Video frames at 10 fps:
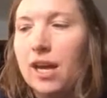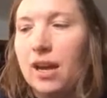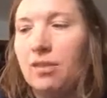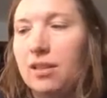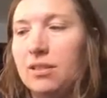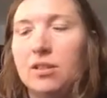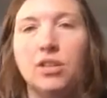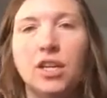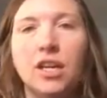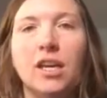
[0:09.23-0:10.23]
and this is
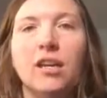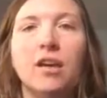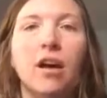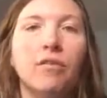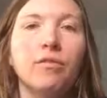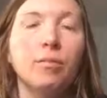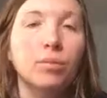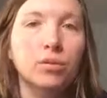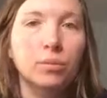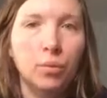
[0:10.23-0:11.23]
looking at
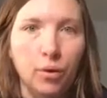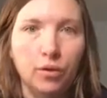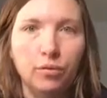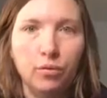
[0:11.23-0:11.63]
nonverbal support